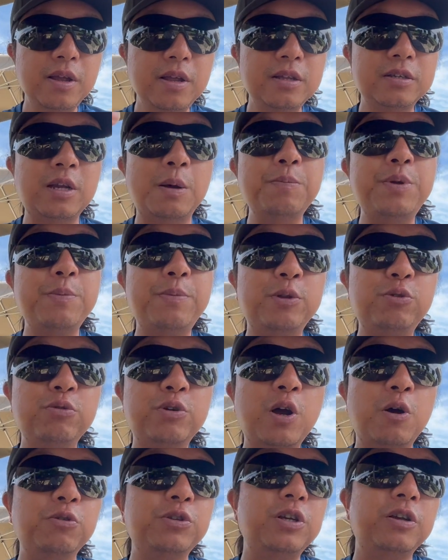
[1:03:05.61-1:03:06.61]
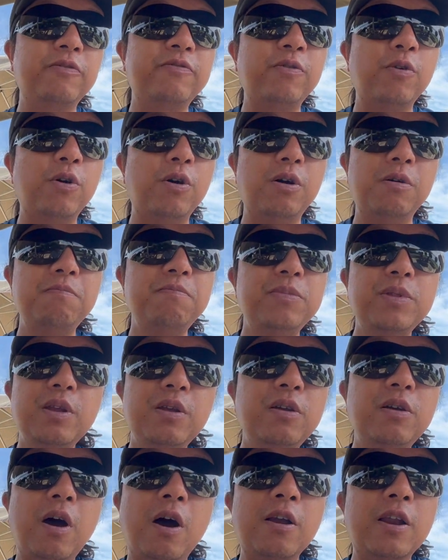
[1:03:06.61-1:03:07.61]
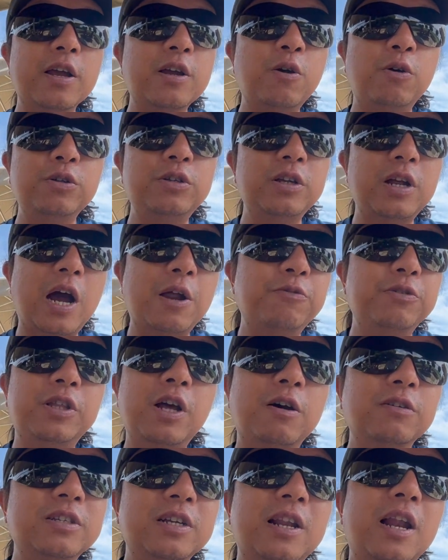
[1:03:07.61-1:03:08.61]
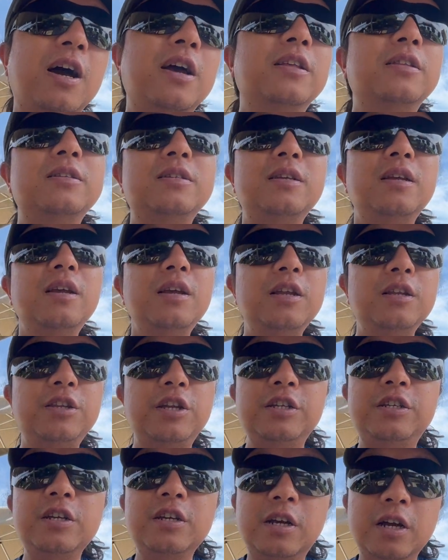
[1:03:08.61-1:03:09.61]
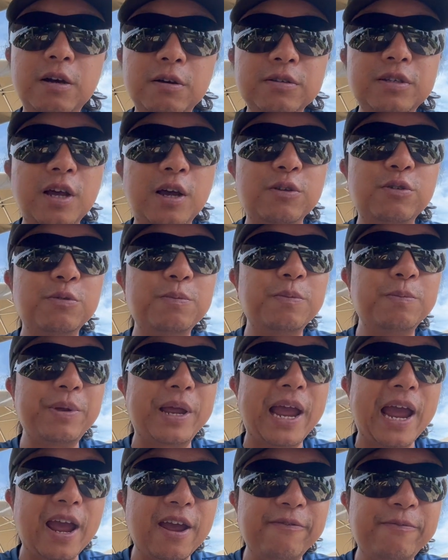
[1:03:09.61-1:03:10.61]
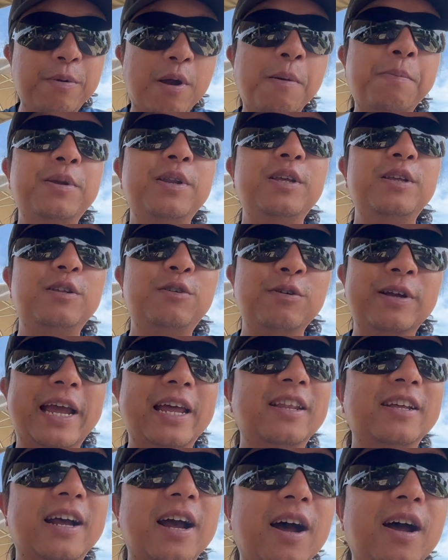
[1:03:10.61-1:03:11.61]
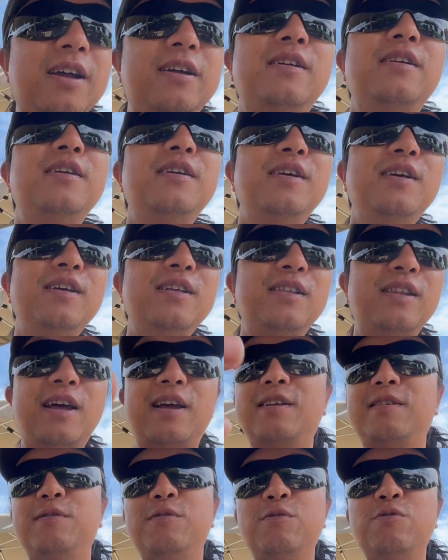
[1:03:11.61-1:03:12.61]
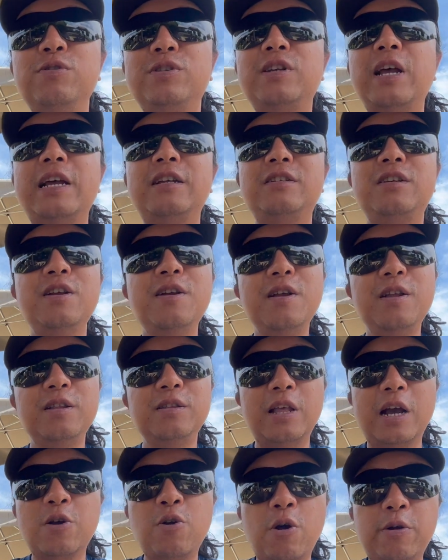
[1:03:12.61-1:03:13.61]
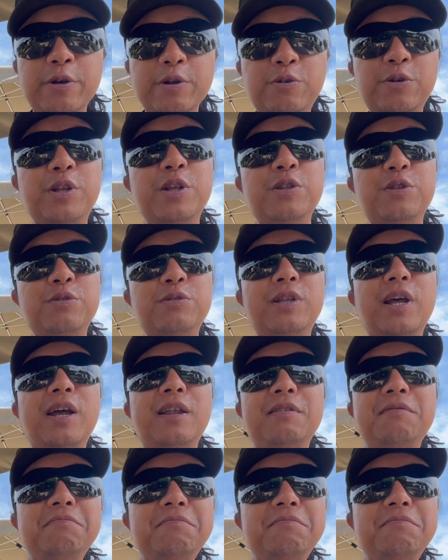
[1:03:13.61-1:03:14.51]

Some people do coaching for online coaching, 100,000 clients, mm. teaching girls how to behave properly to get a guy. Like, who says that Corey couldn't do that?